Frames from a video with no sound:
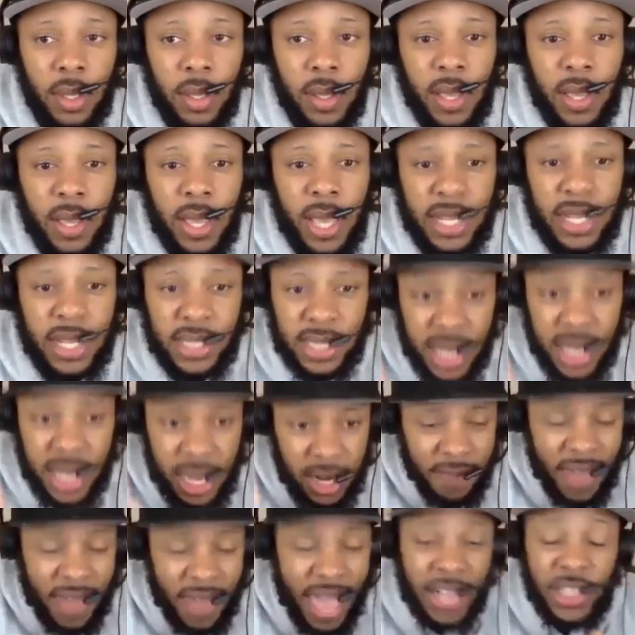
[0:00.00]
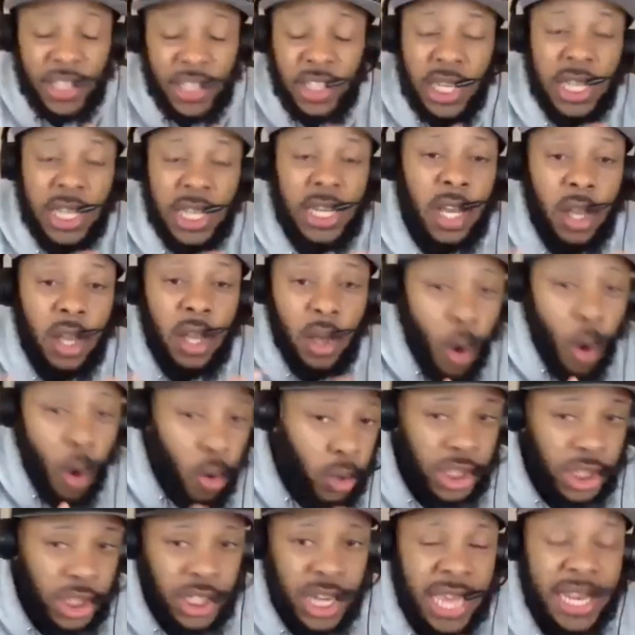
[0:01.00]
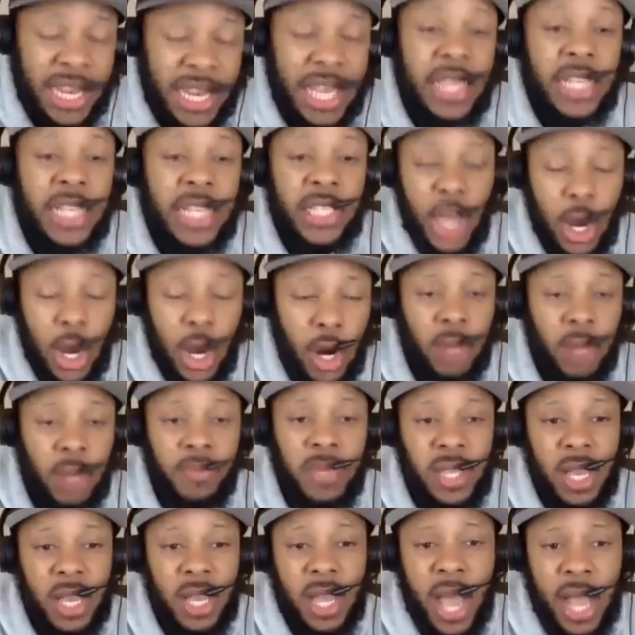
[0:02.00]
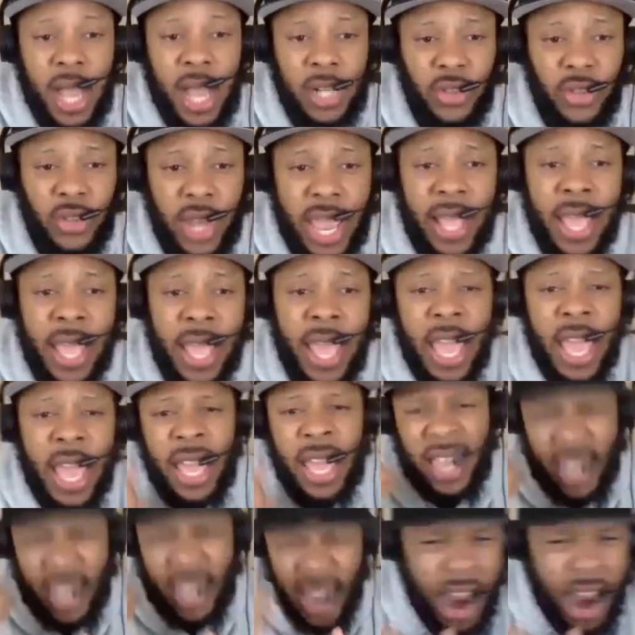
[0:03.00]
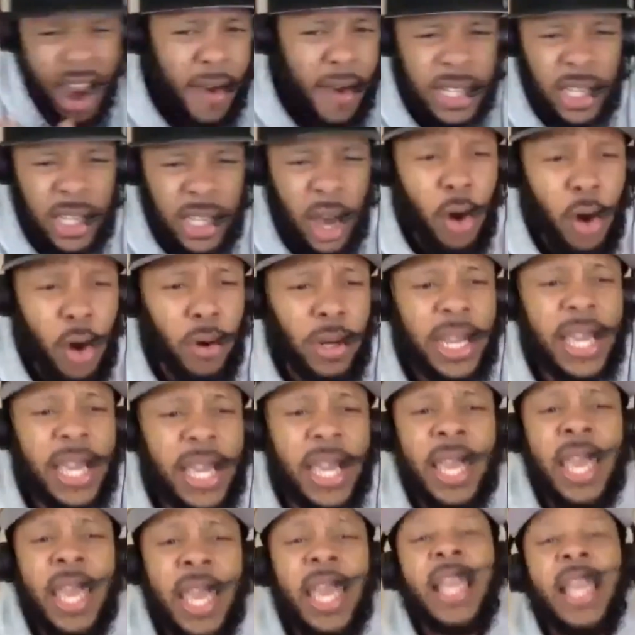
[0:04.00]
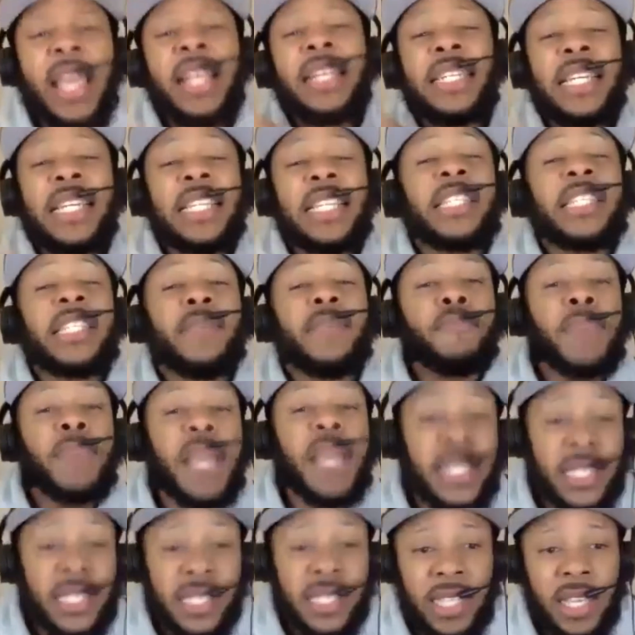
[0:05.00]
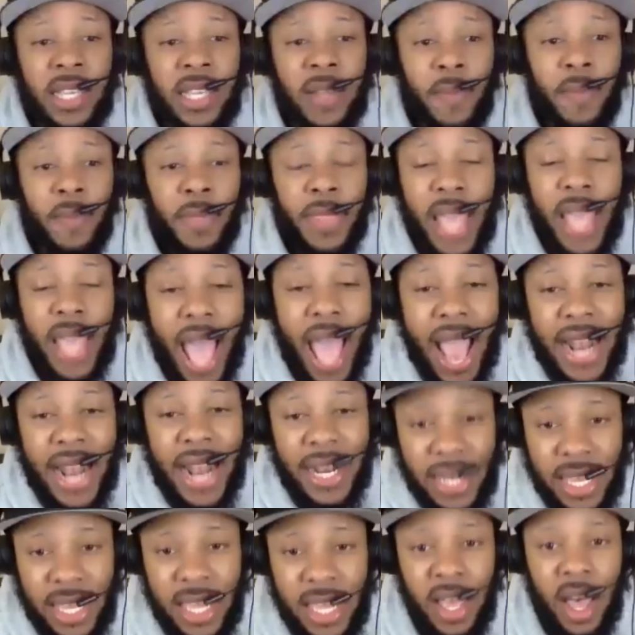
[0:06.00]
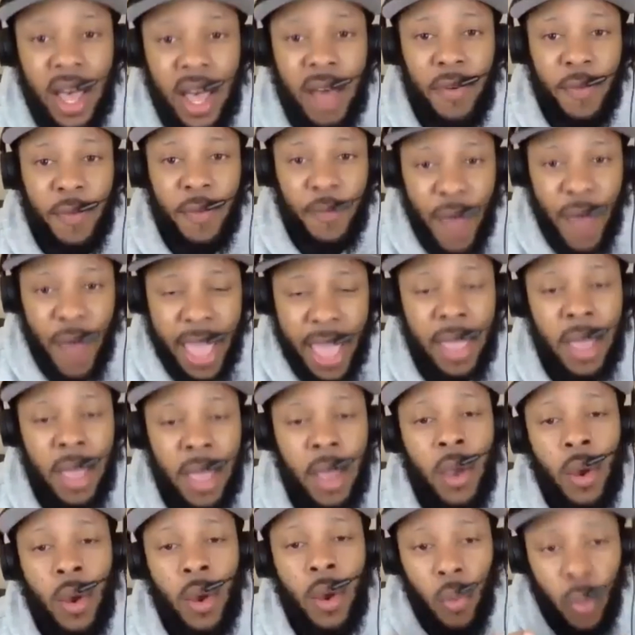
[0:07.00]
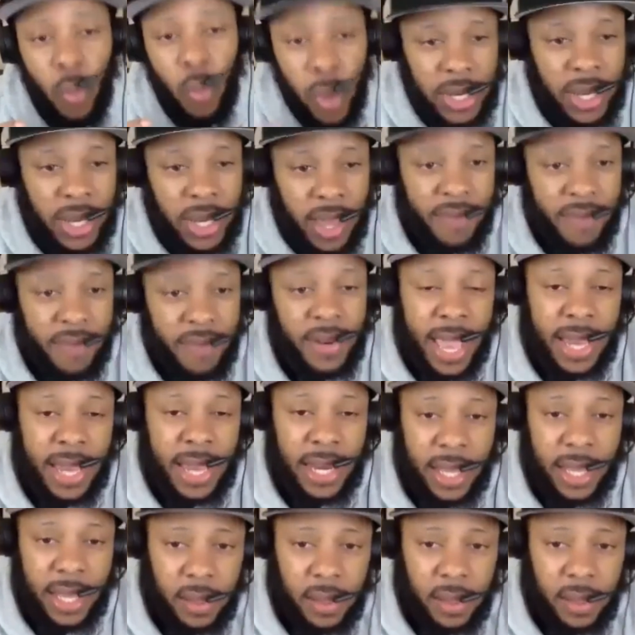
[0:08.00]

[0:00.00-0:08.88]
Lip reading: instead of actually negotiating the terms of the contract, Gary totally dismissed the idea of a fight with Devin Haney.